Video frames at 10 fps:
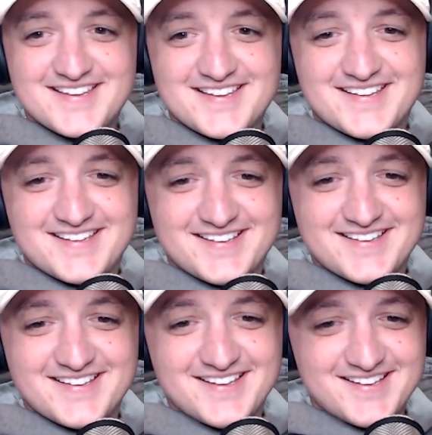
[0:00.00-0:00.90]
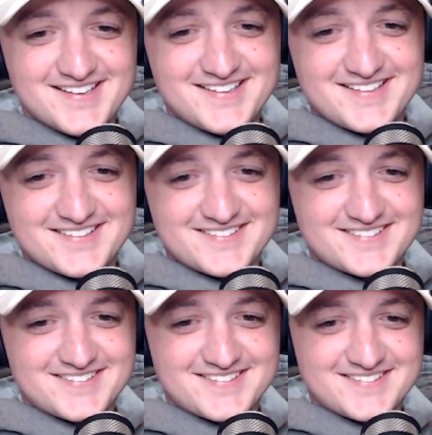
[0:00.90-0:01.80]

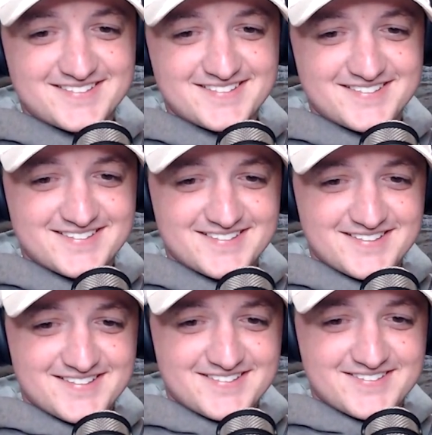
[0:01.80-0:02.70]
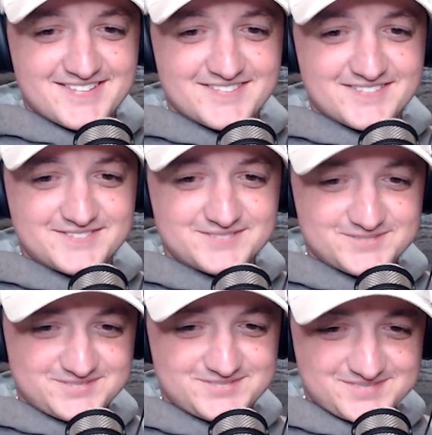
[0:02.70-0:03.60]

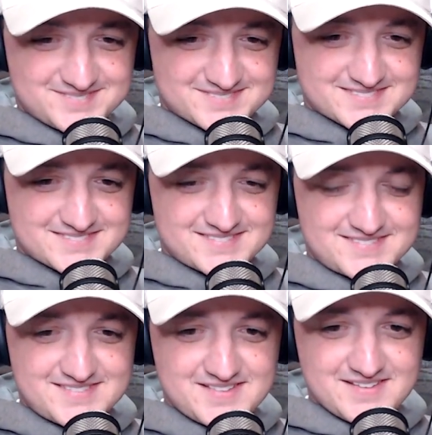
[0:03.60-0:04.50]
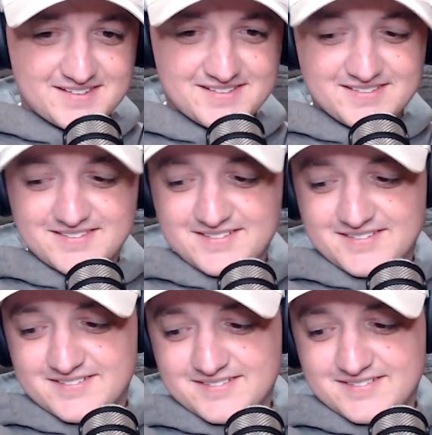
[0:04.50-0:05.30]
The person shown says nothing.